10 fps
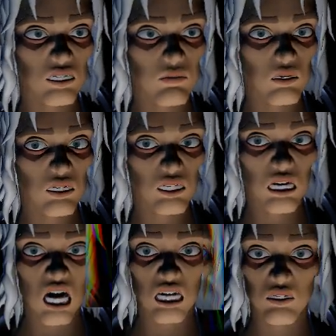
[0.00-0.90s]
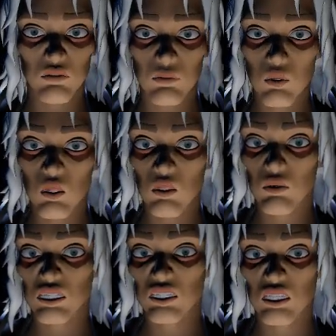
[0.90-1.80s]
What kind of
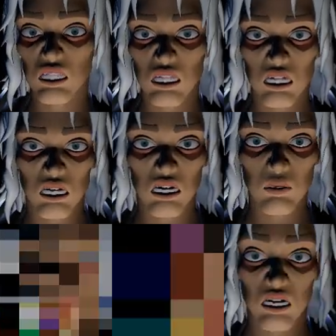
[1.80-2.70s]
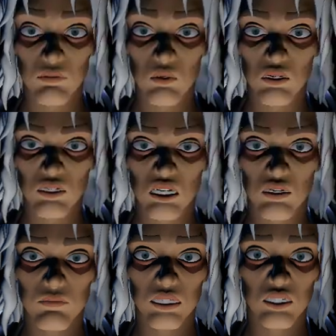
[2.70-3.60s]
world is it where someone can
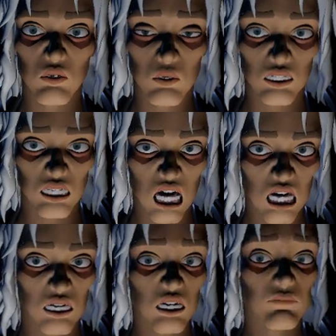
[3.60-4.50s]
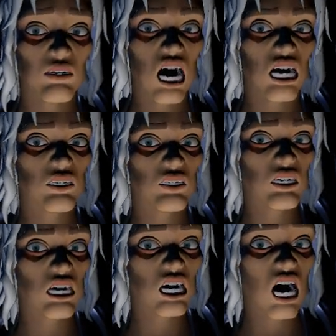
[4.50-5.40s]
commit suicide and abandon
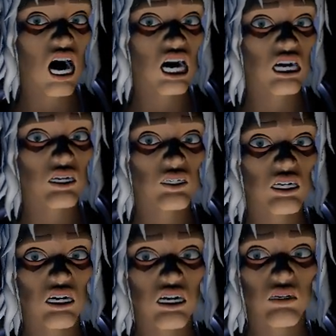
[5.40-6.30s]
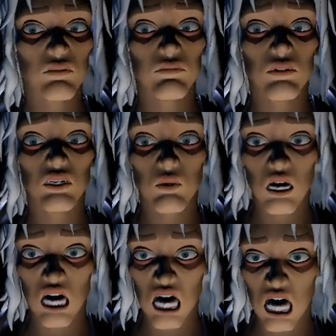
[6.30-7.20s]
a kind,
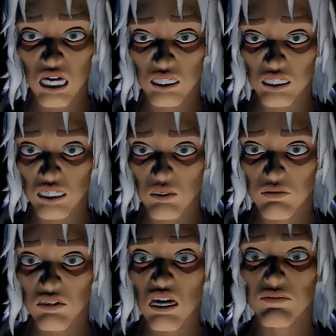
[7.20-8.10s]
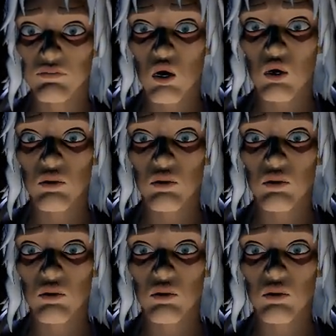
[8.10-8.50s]
pure-hearted little fluffball?